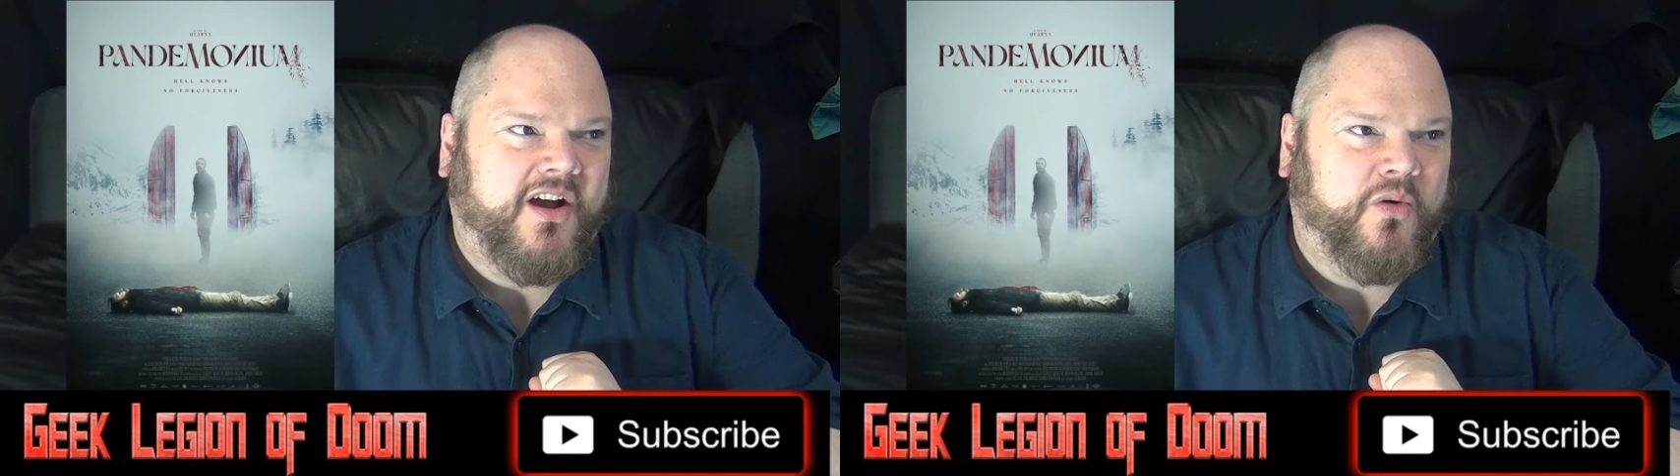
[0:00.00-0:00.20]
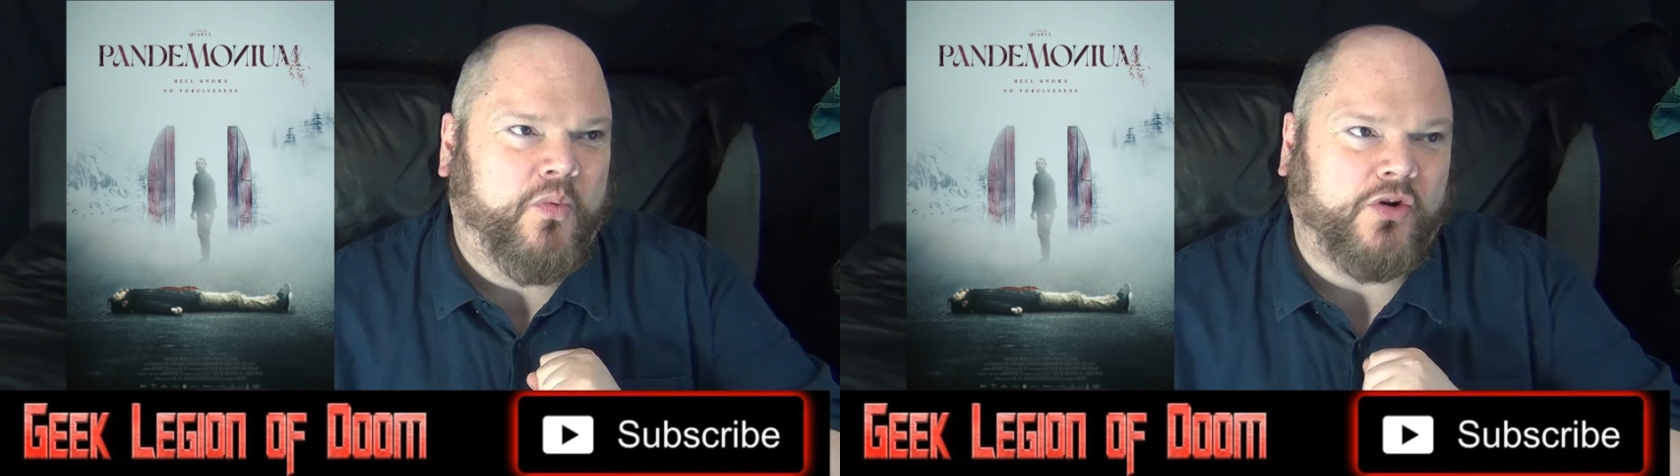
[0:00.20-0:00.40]

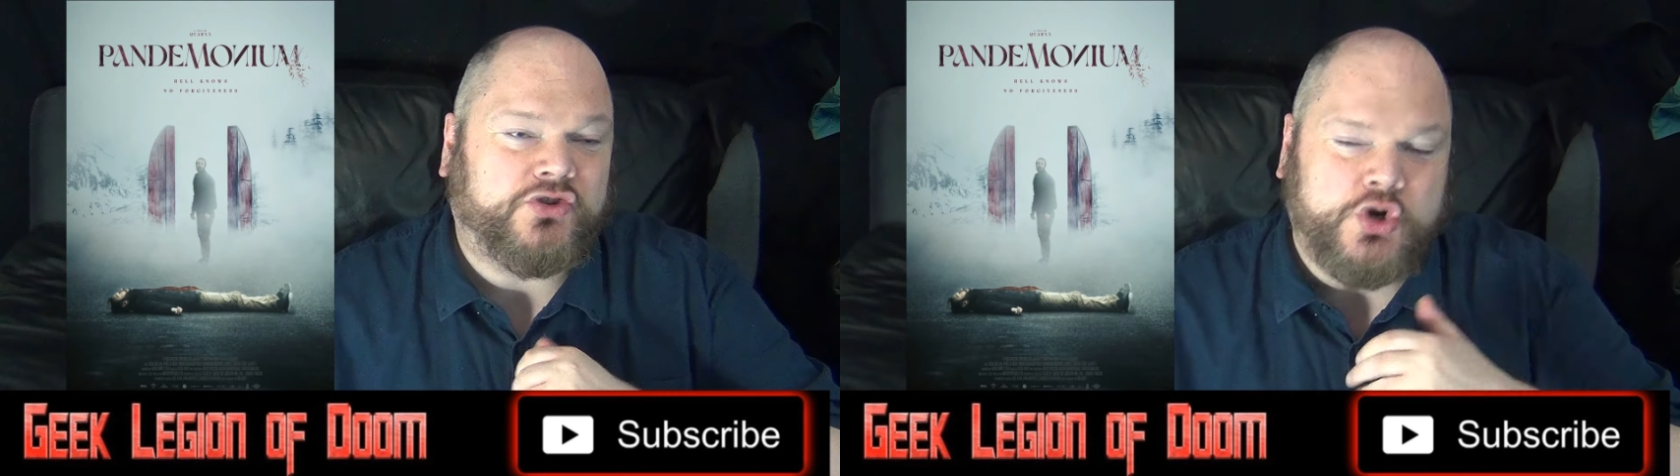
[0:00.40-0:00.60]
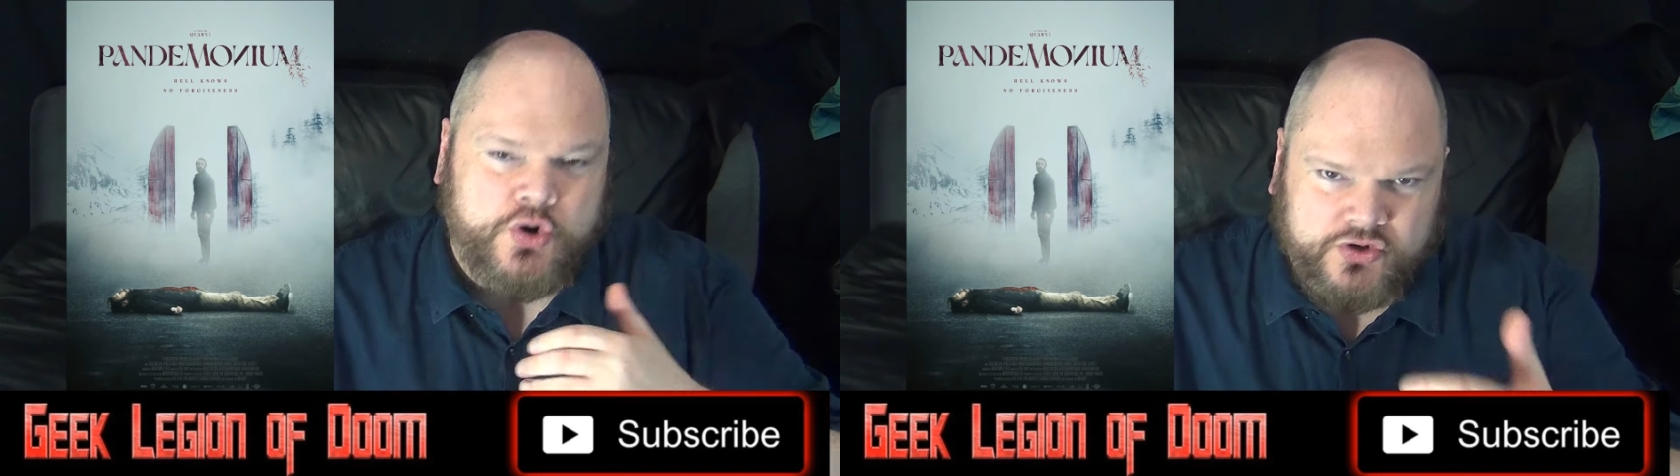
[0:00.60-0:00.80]
what
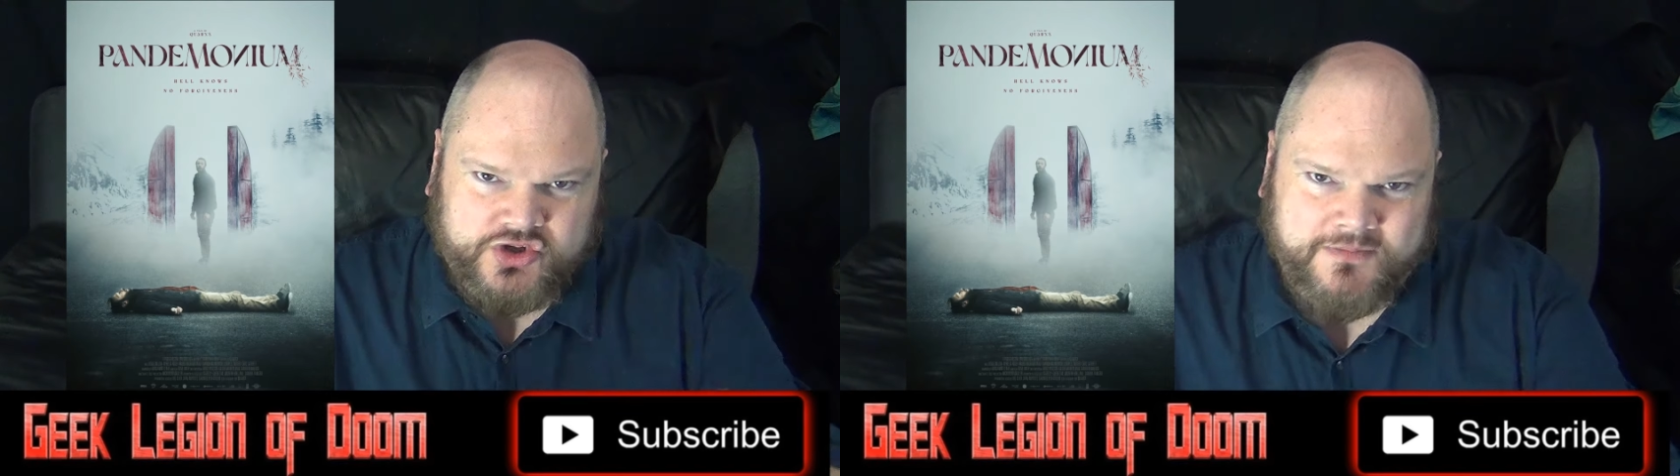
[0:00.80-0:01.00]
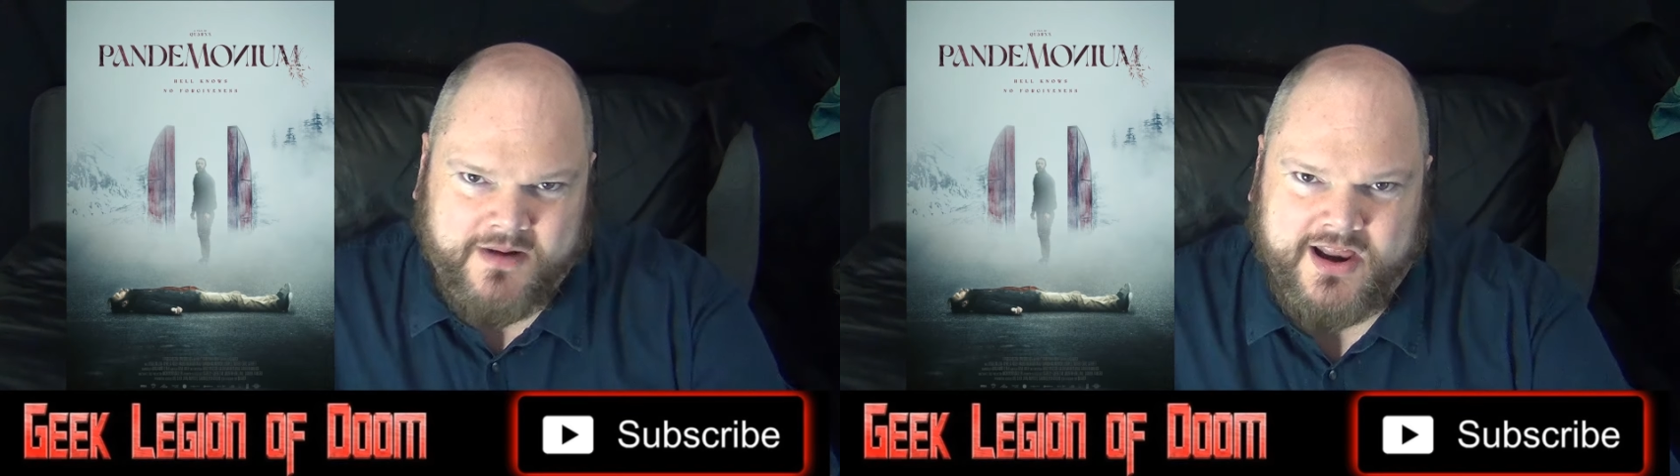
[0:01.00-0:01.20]

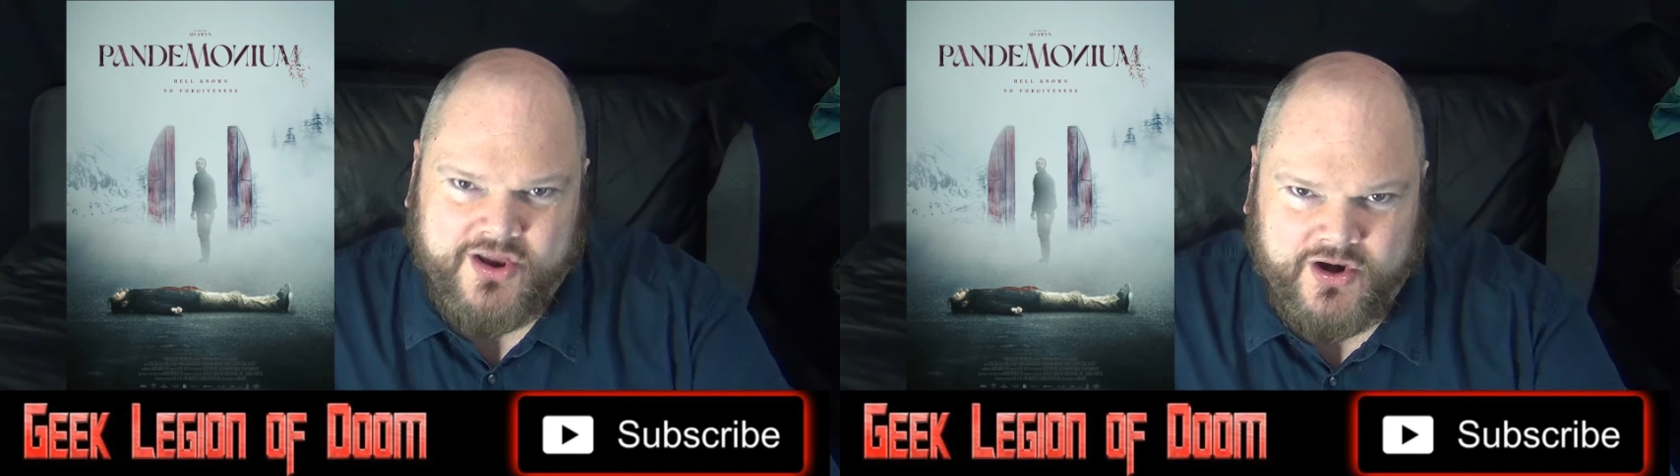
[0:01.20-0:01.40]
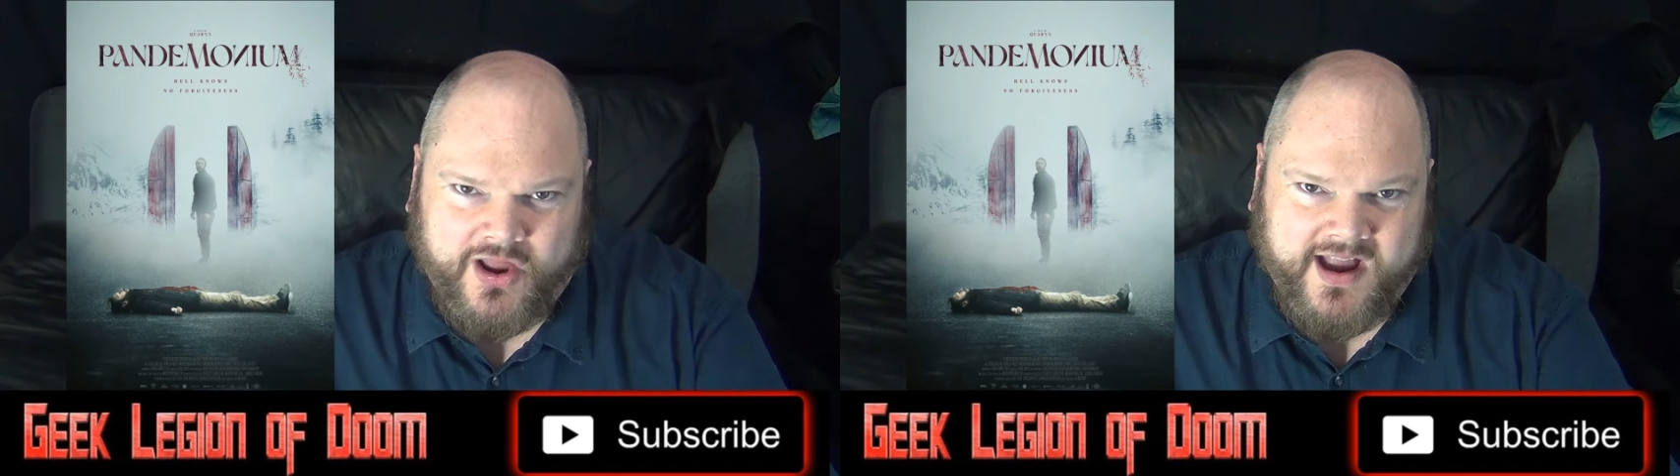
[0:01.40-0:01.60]
torture might
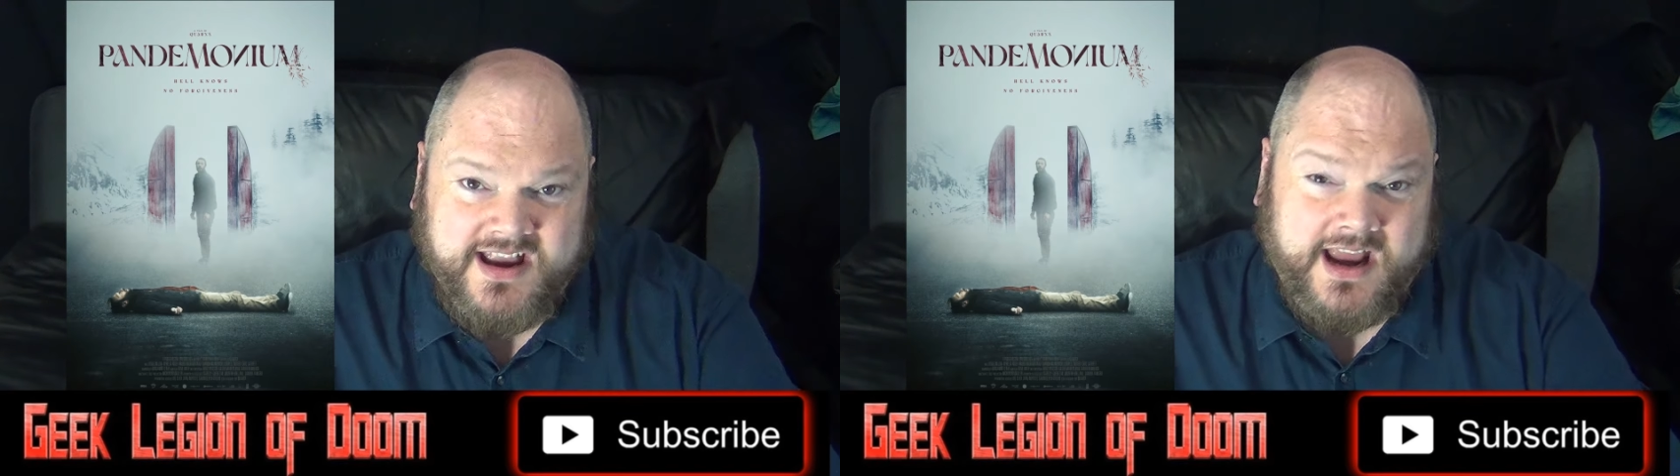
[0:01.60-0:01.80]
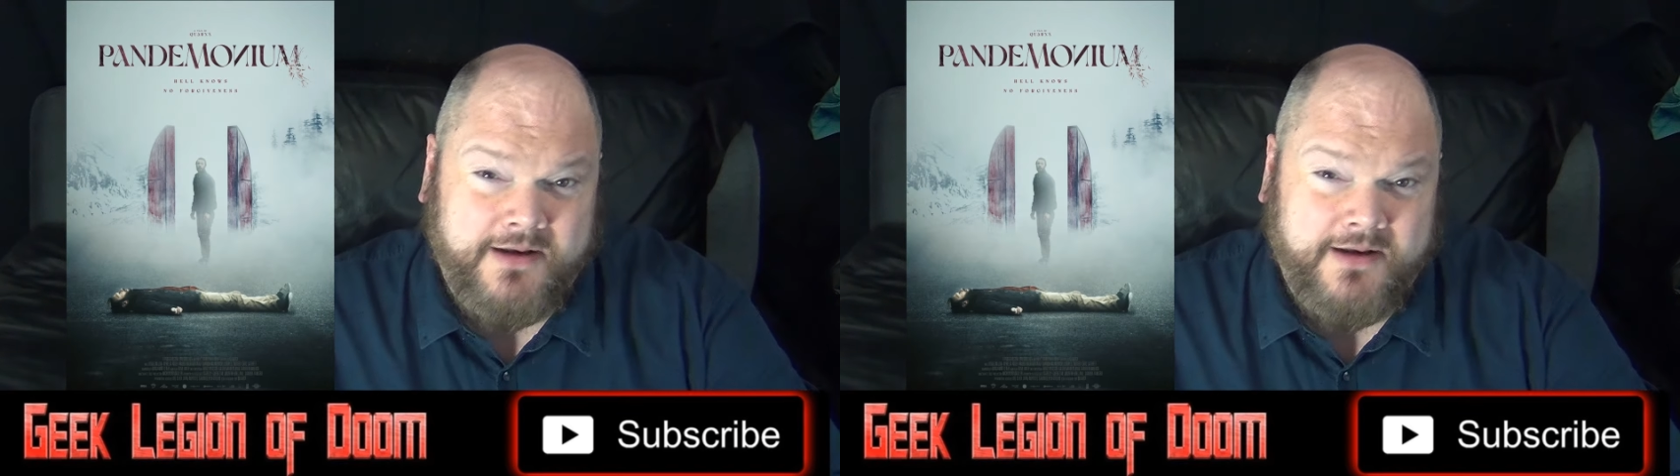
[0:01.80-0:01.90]
look like